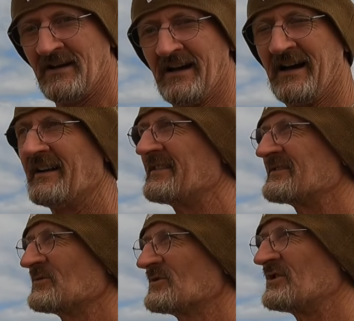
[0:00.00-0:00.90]
This
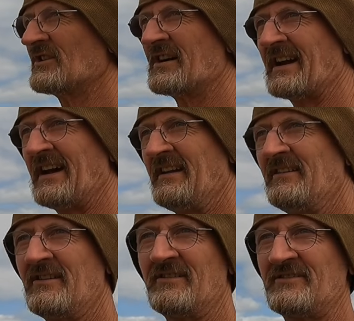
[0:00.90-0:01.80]
is all sugar cane,
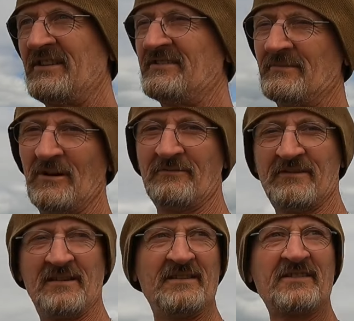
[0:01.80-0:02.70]
you can see some over
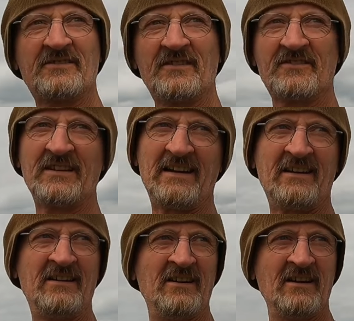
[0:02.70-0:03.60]
in the distance
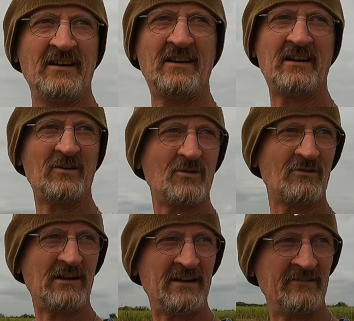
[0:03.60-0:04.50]
there, all
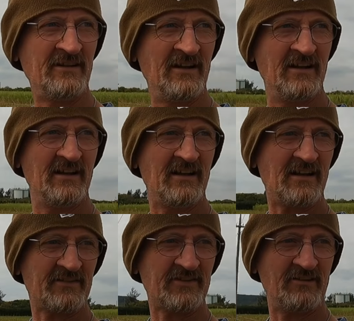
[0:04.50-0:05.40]
around.
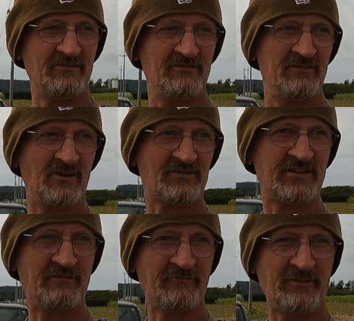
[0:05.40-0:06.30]
So lots of
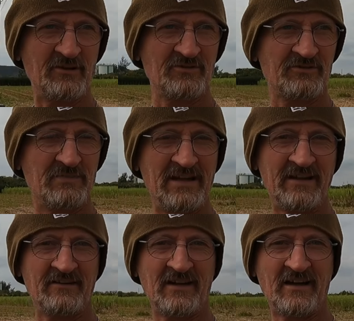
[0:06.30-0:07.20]
different fields are
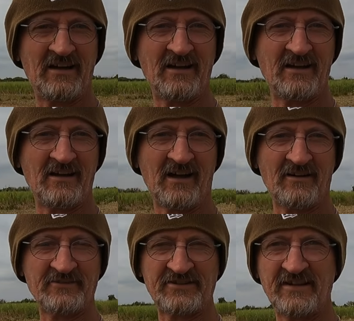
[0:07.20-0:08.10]
being
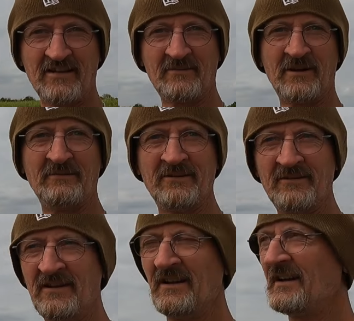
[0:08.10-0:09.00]
harvested at the moment,
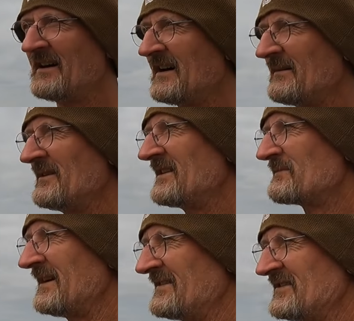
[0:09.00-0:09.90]
but this
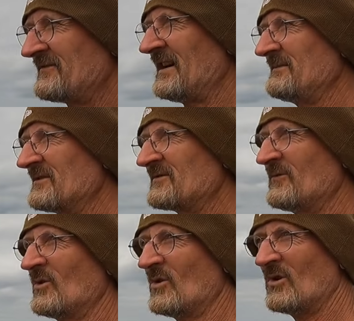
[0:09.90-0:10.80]
place is famous
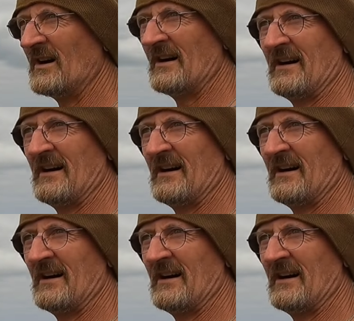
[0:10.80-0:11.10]
for